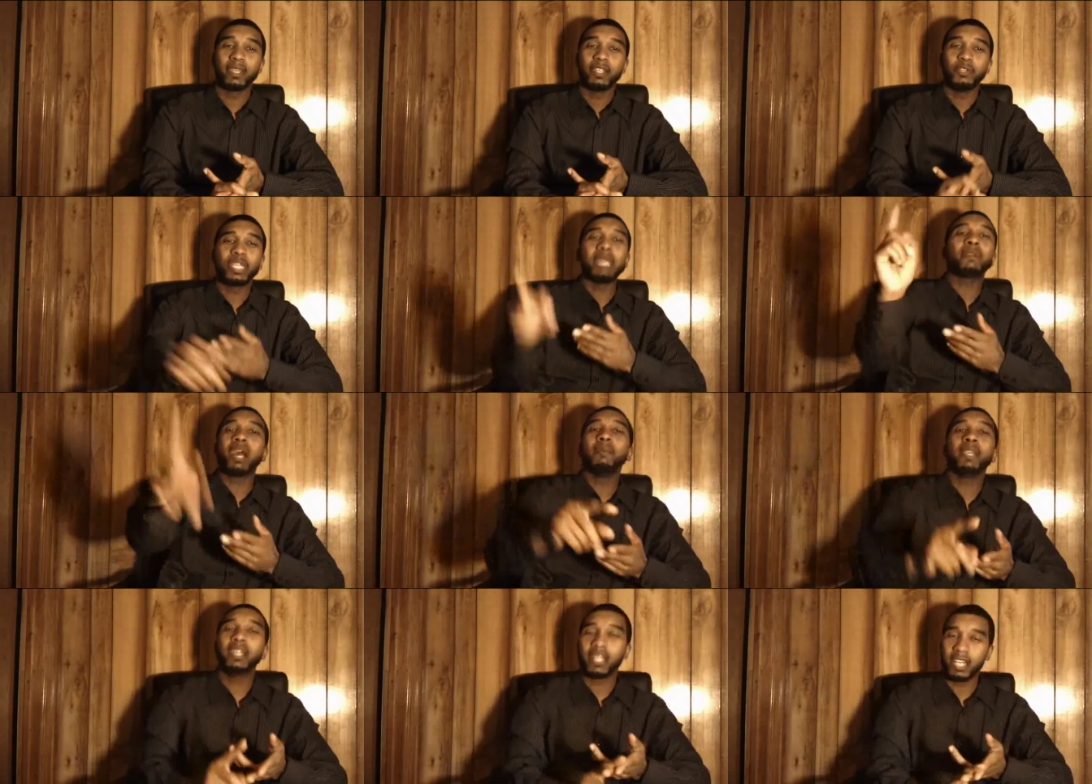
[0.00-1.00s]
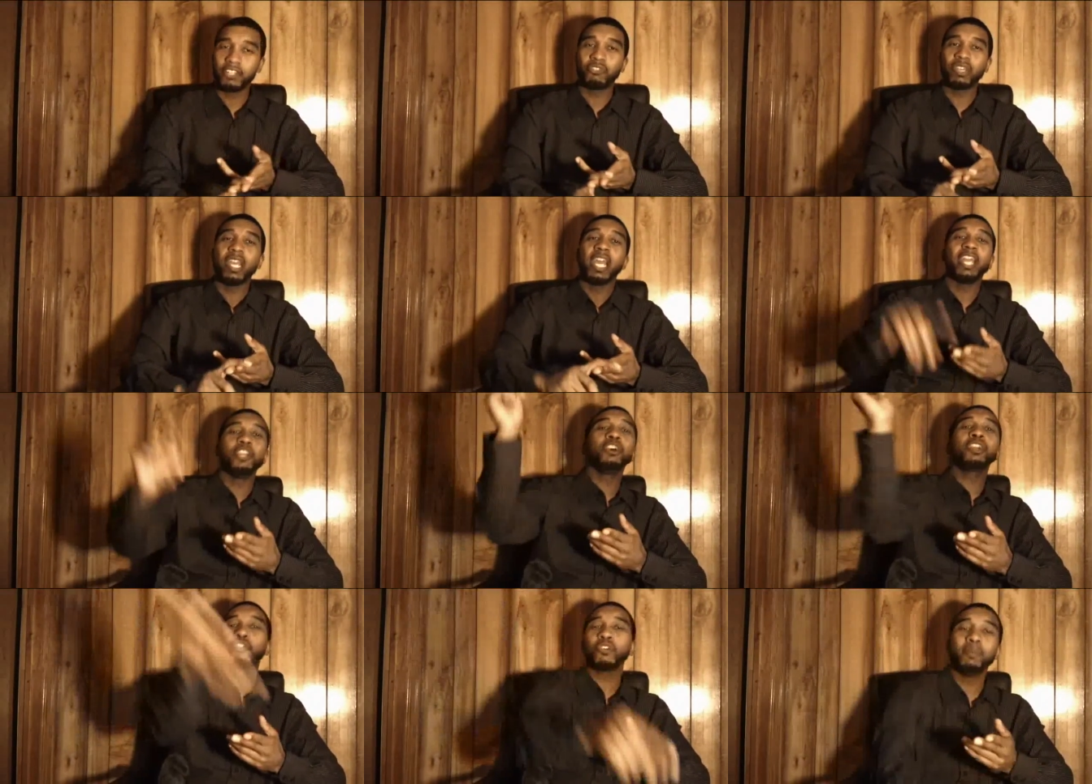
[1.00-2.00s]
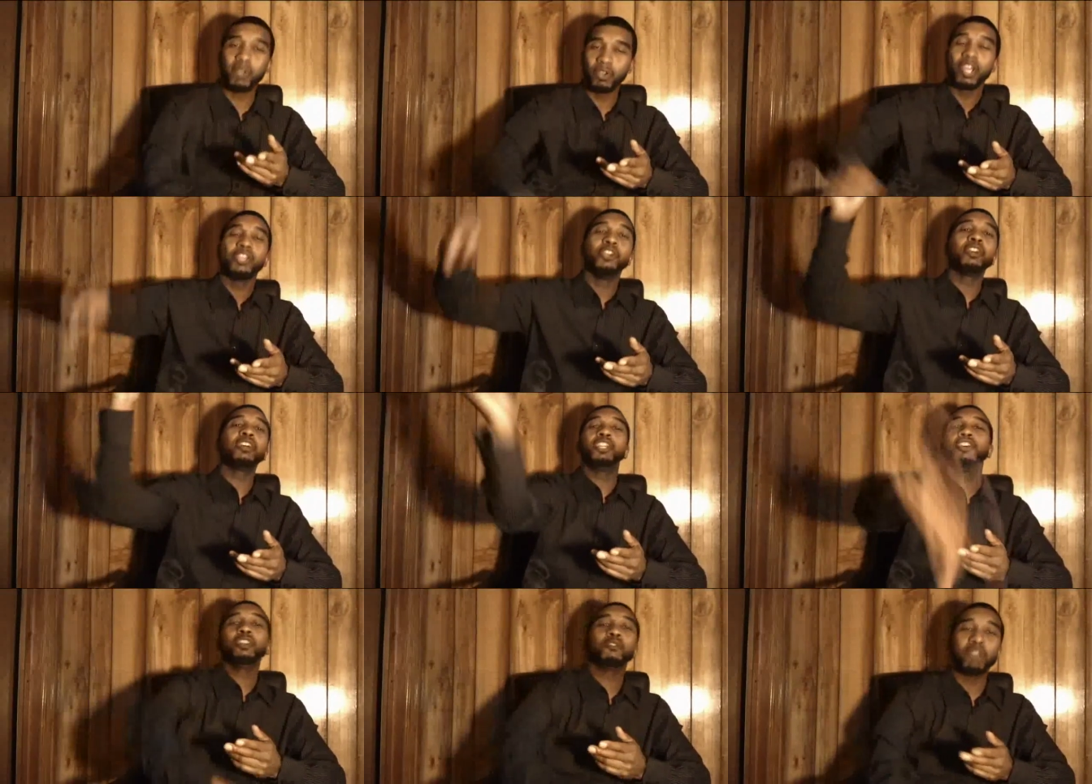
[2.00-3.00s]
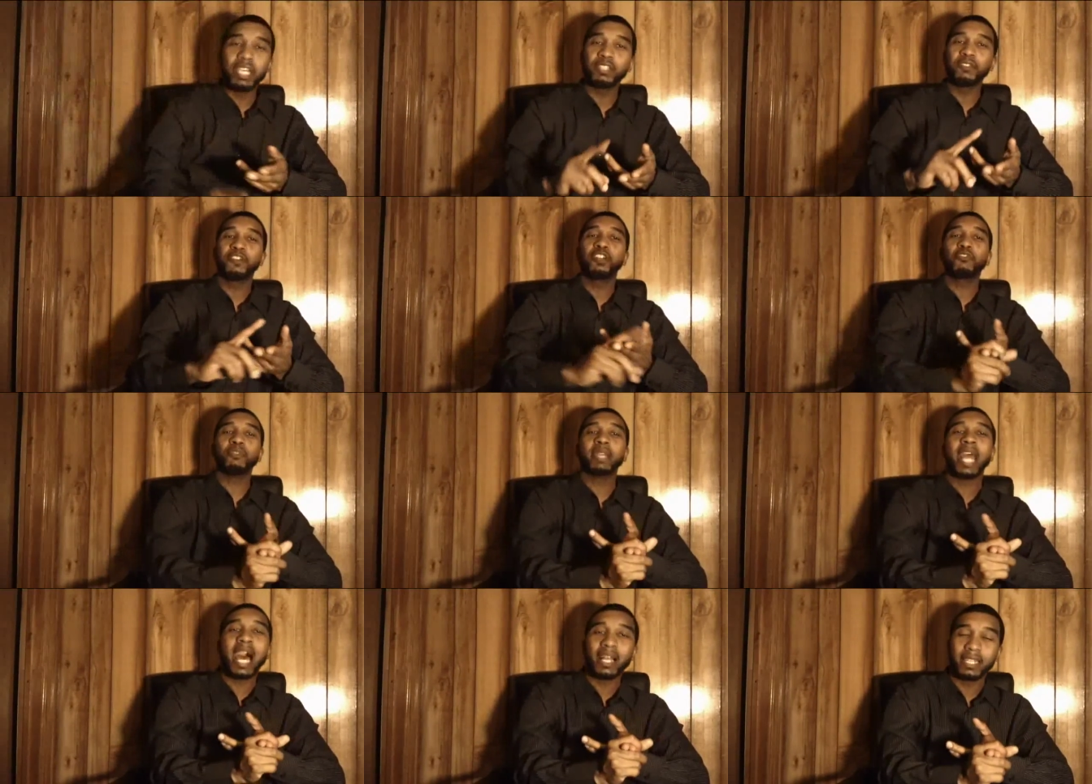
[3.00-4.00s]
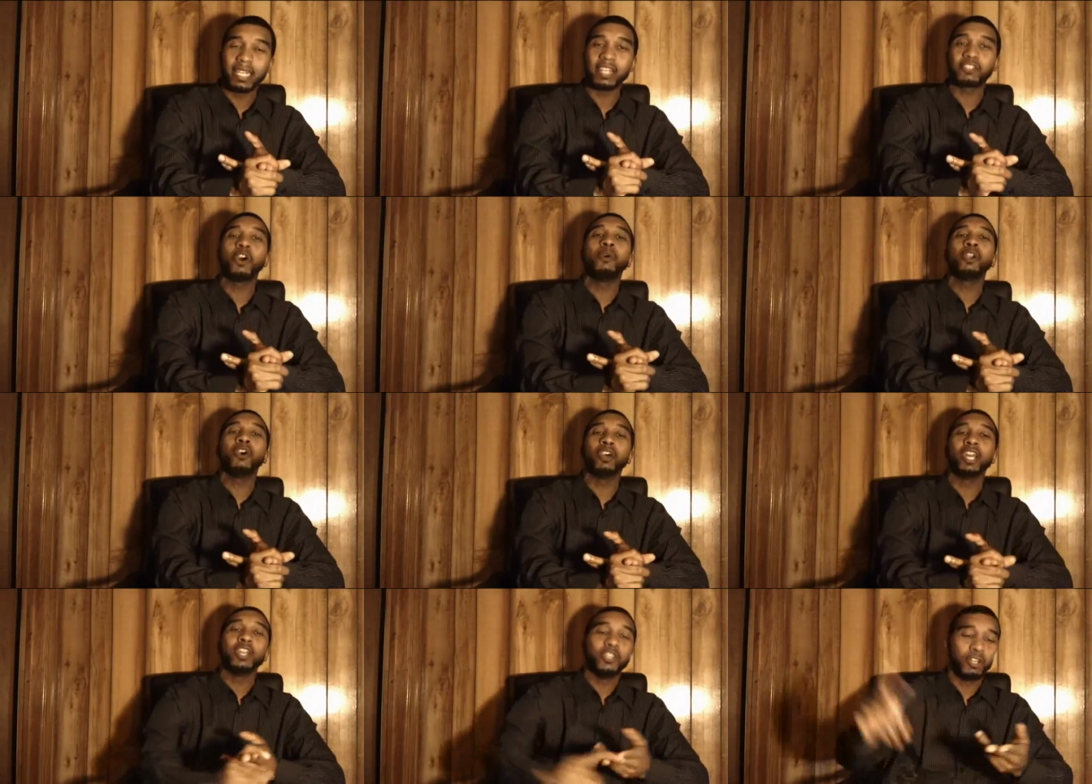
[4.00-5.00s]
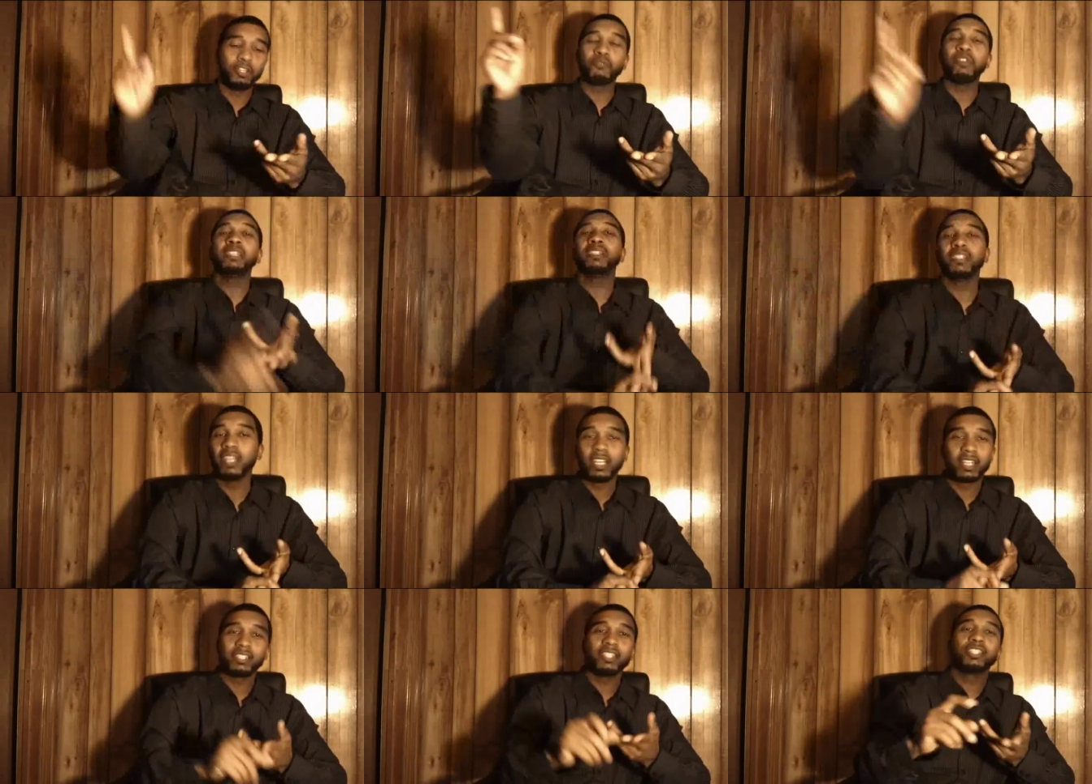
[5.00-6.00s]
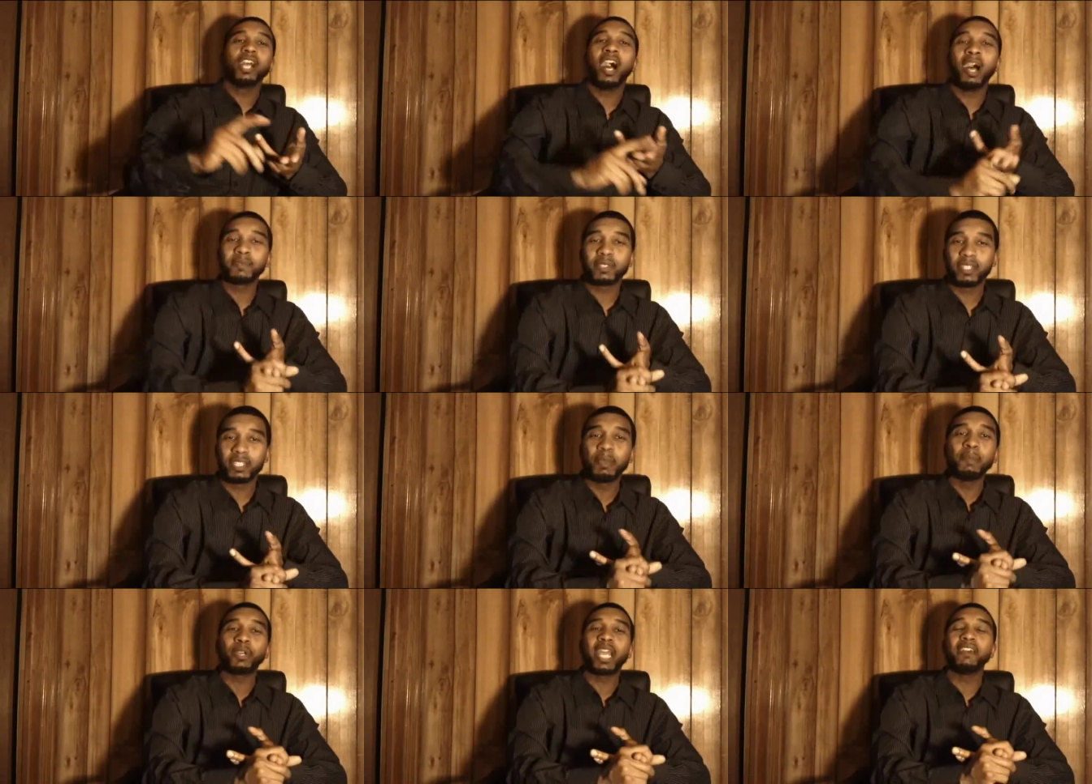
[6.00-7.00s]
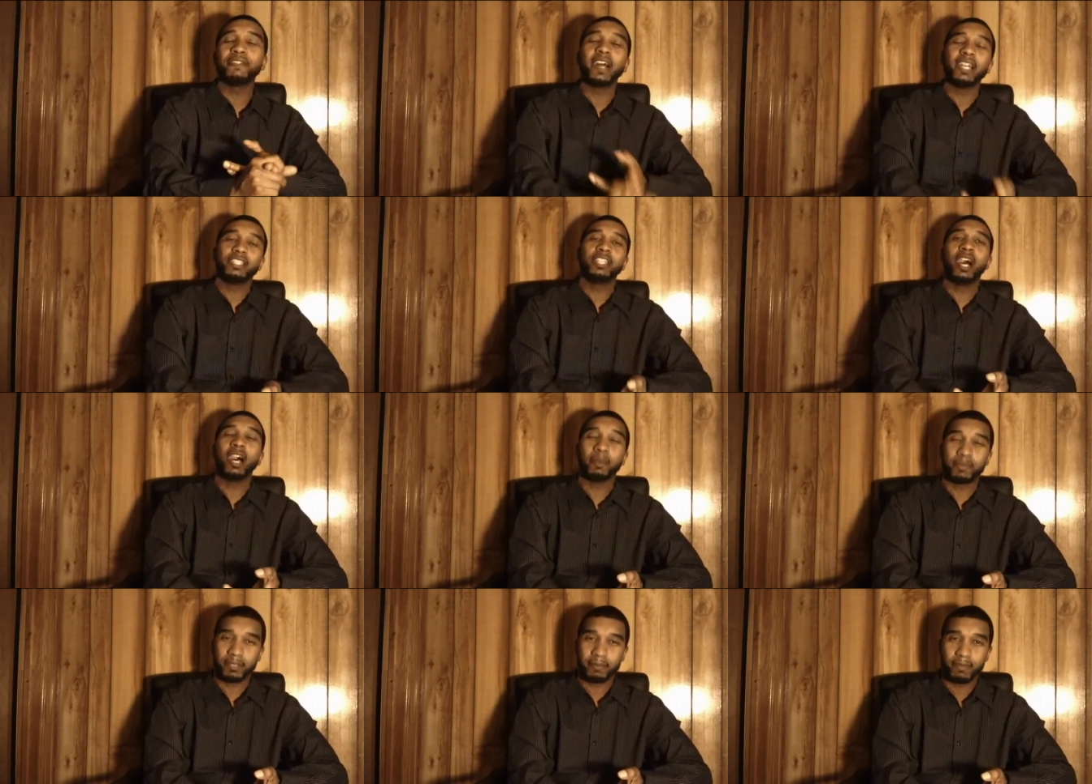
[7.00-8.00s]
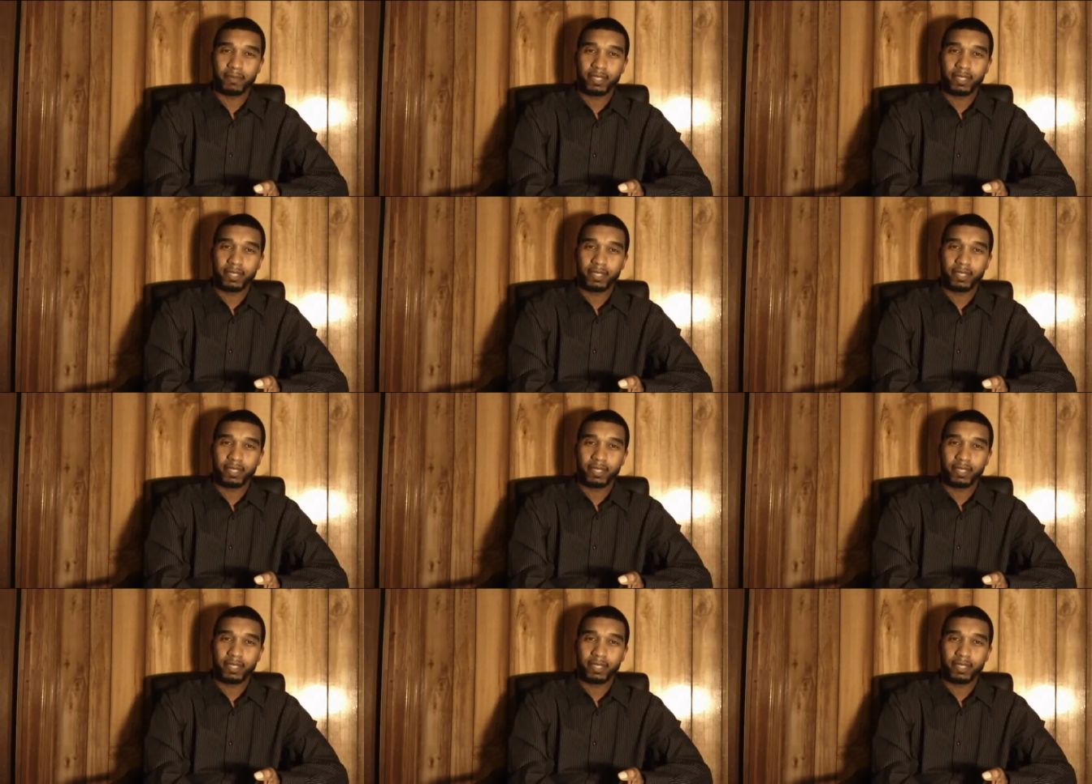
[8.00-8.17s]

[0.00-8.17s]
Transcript: You keep coming in the country and you're the criminal. You're the reason for the criminality that's going on. You're the reason because people can't find jobs.